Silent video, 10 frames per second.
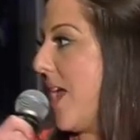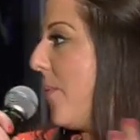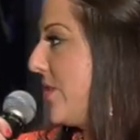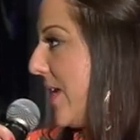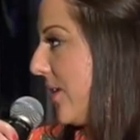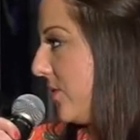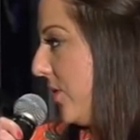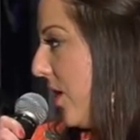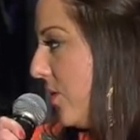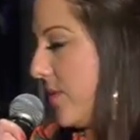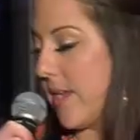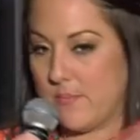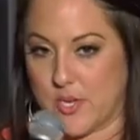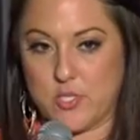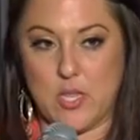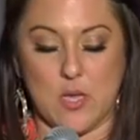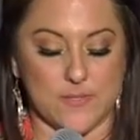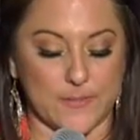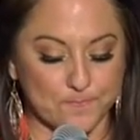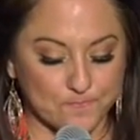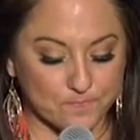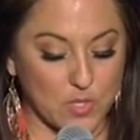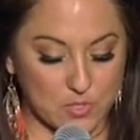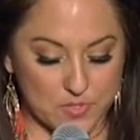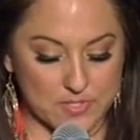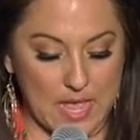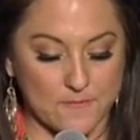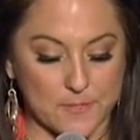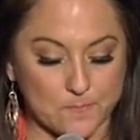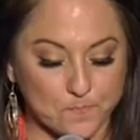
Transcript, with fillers: So now we just had clothes, like a bunch of clothes and no shoes left.